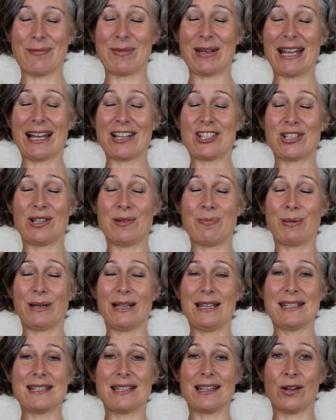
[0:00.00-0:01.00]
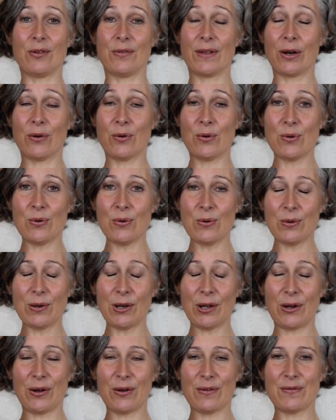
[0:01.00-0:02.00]
And actually, please know that
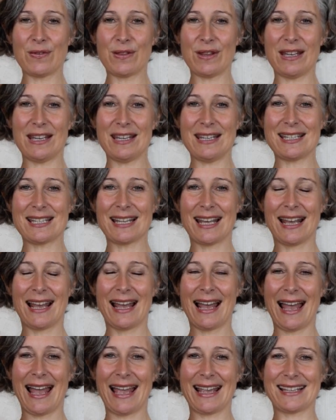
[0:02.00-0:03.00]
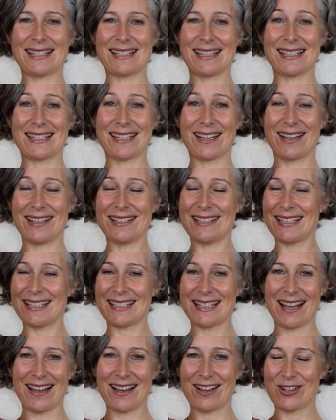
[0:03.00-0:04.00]
all of these exercises
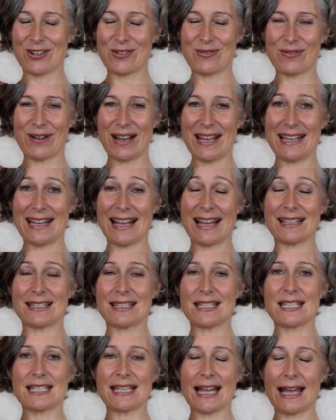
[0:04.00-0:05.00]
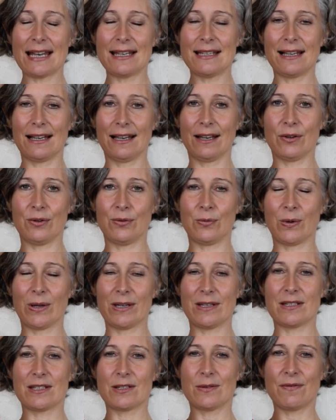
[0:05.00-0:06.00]
are great as standalone
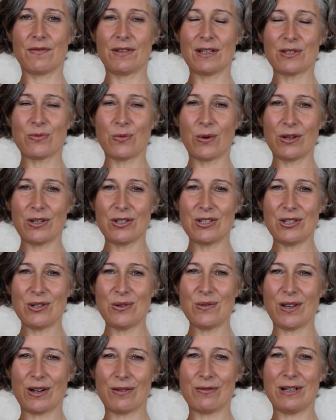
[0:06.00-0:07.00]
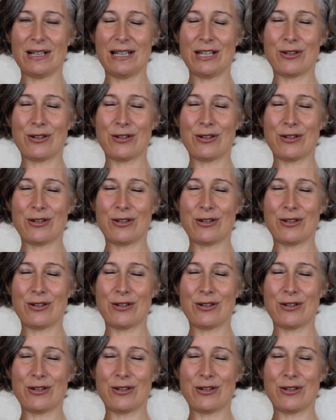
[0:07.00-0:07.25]
ones. So if there's 1 or 2 that really